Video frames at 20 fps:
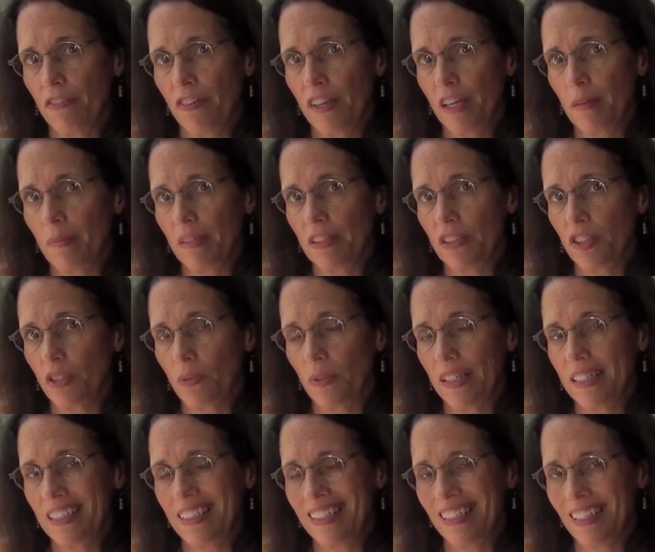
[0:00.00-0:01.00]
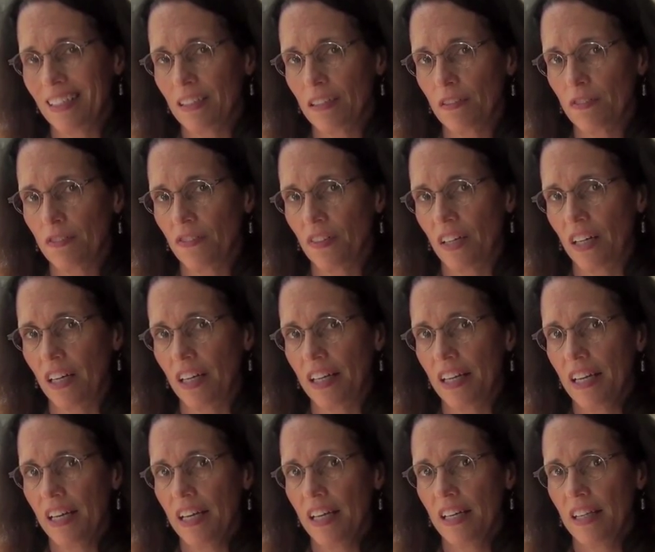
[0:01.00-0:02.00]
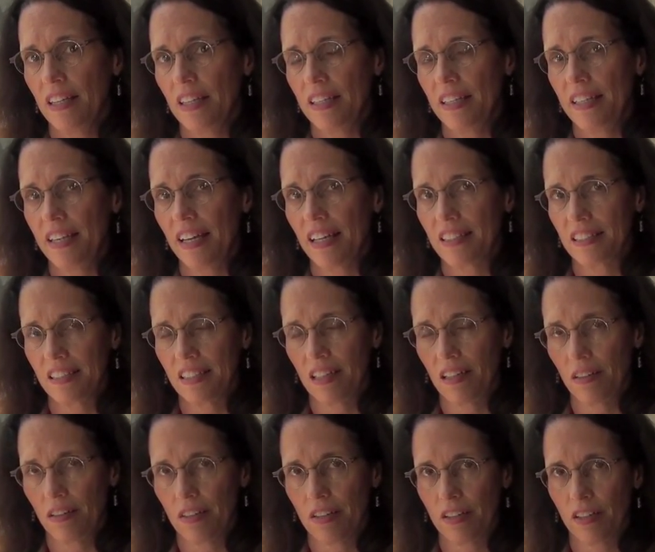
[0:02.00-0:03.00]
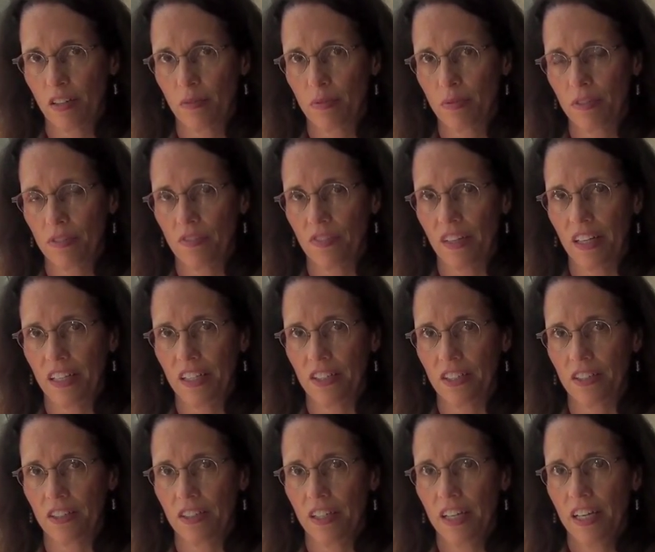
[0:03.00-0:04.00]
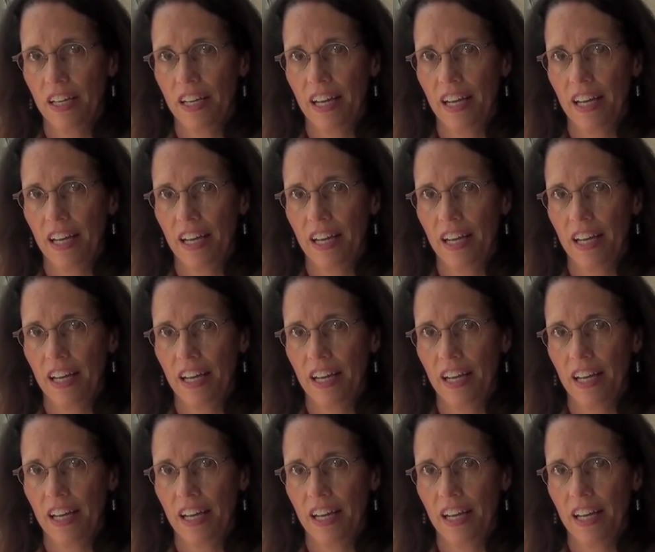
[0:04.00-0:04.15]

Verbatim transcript: family to identify the next healthcare provider.